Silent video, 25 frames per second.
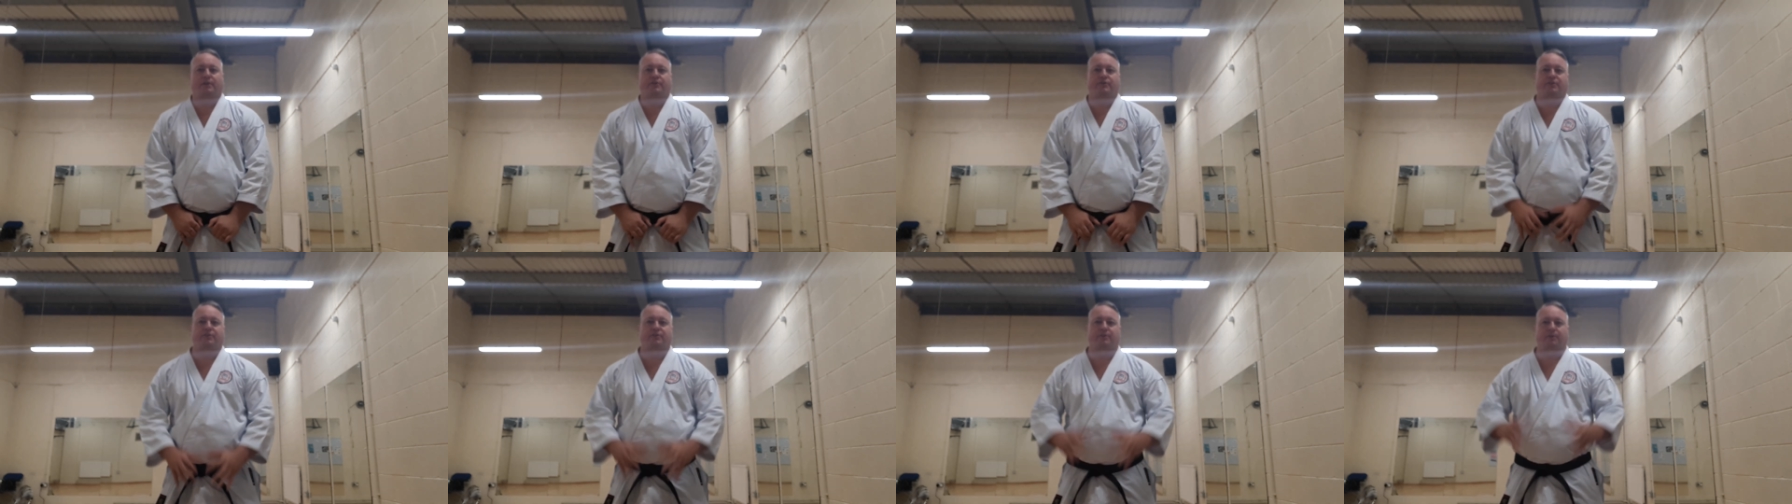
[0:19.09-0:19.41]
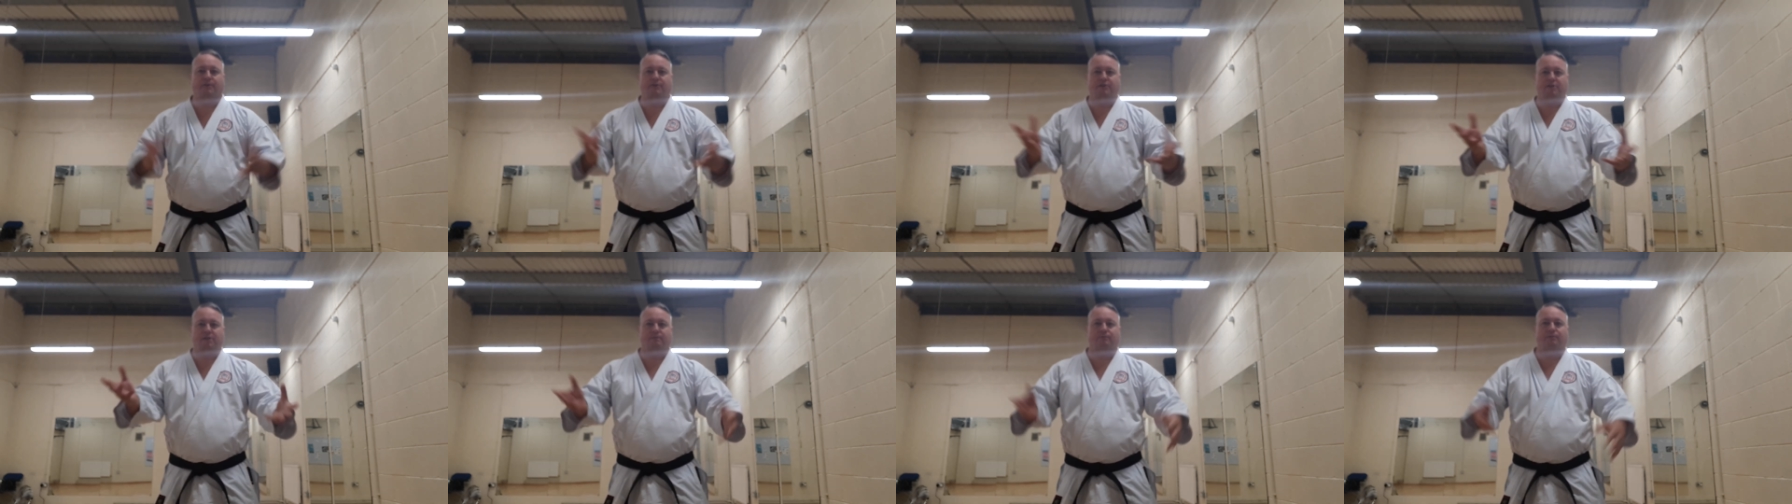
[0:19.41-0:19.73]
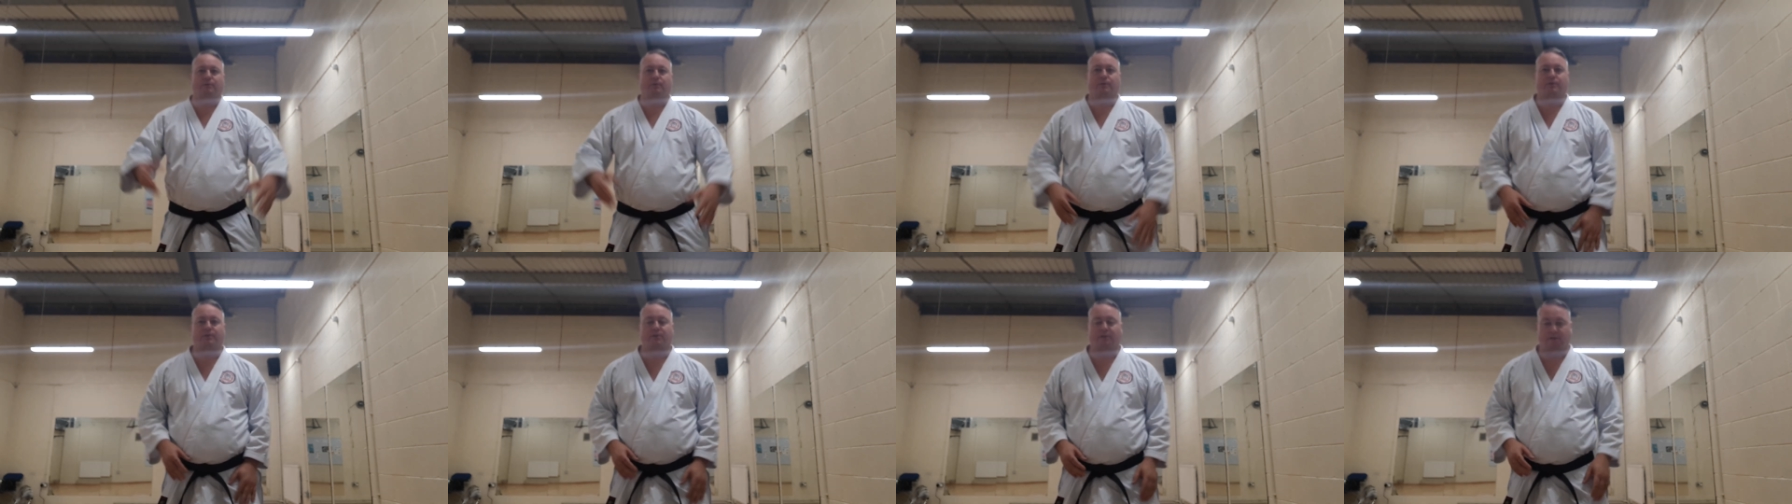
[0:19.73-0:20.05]
just do a
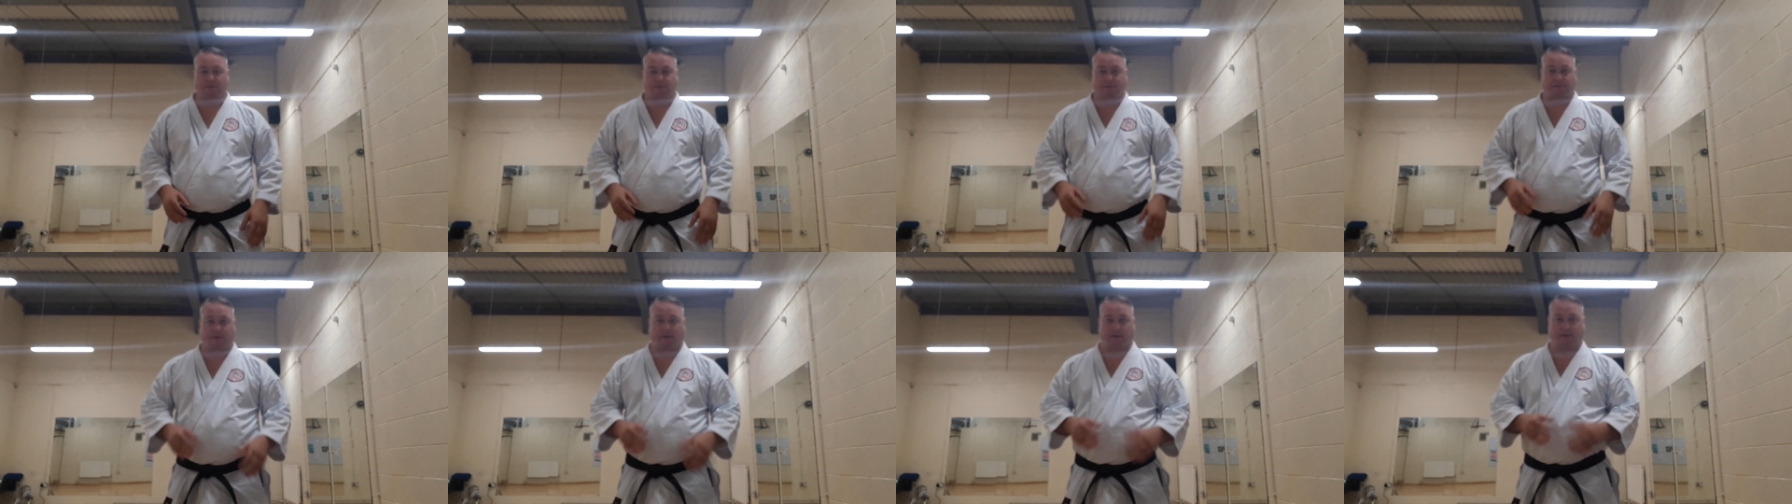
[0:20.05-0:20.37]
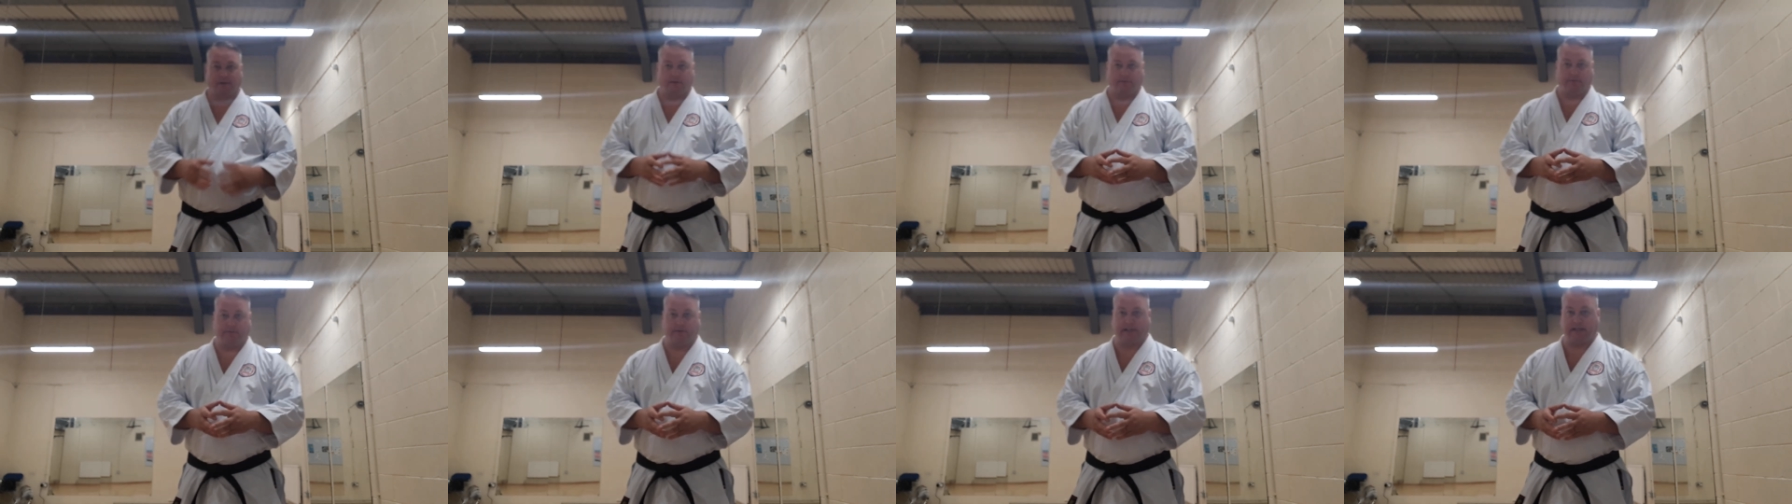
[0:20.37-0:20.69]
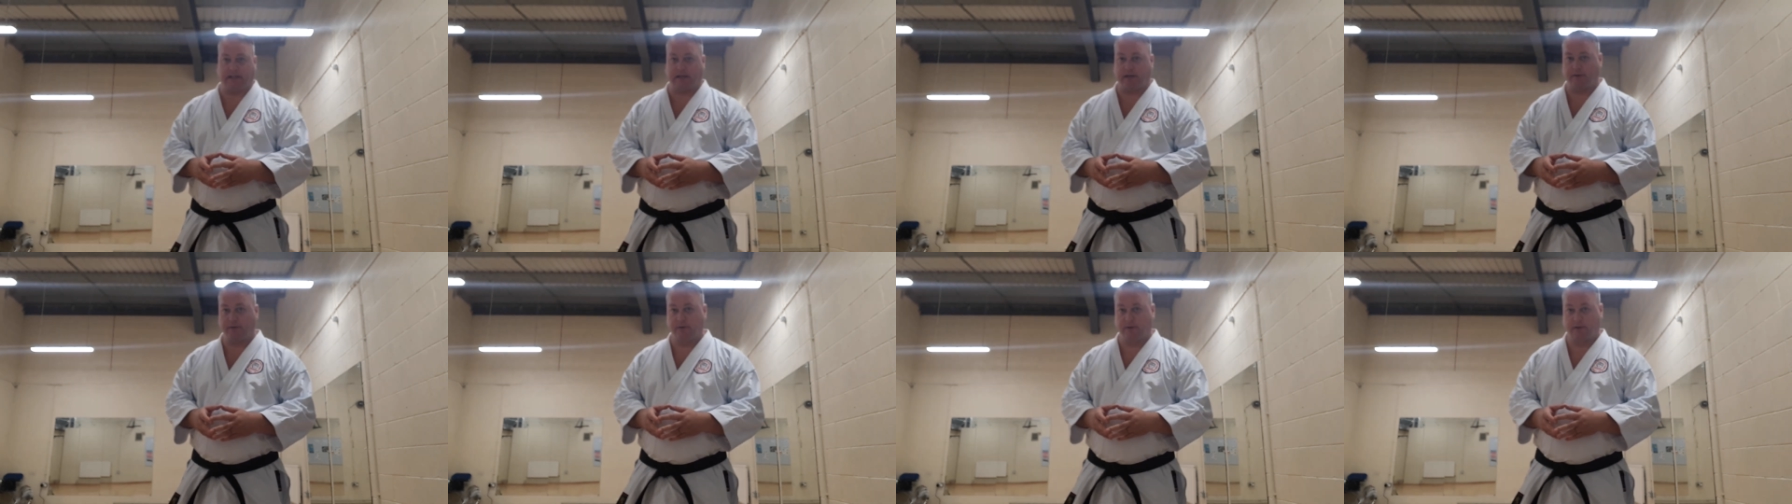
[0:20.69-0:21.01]
general sort of
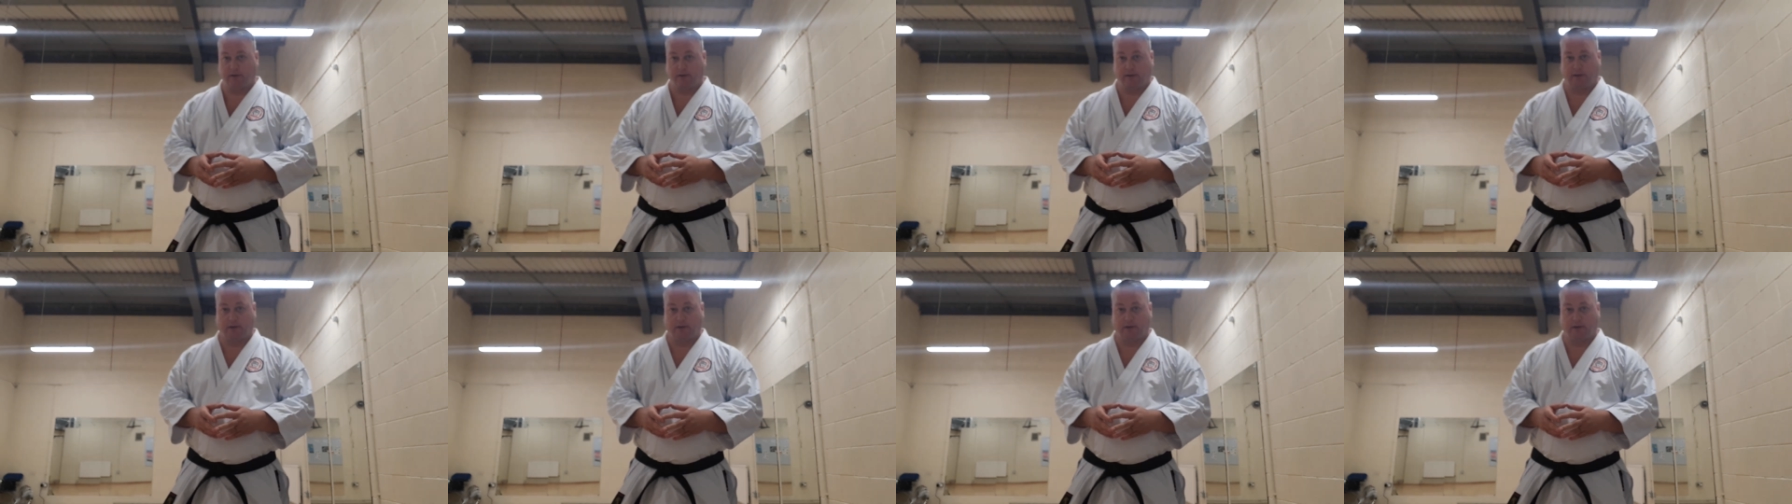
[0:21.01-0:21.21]
video